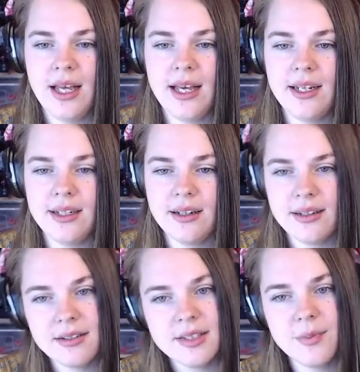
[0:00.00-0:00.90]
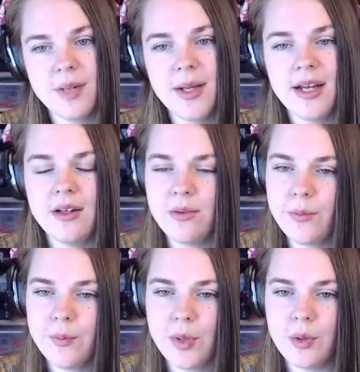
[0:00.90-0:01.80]
And it spread apart.
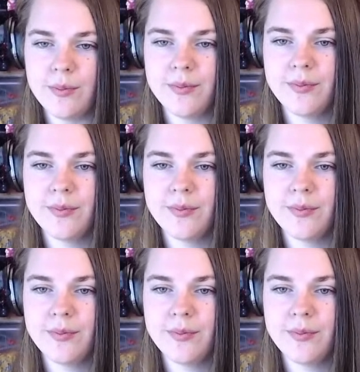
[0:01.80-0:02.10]
Boom.